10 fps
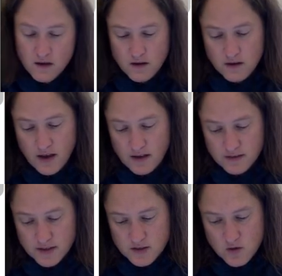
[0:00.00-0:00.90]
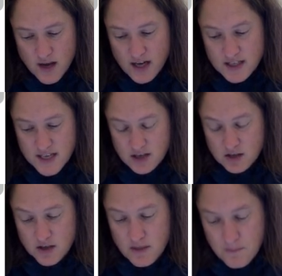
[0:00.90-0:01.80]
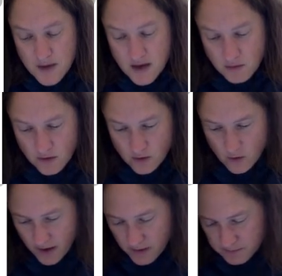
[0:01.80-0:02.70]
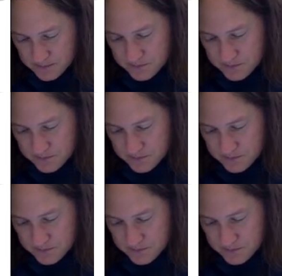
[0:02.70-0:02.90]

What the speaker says: Okay, let's go ahead and take a look at B real quick.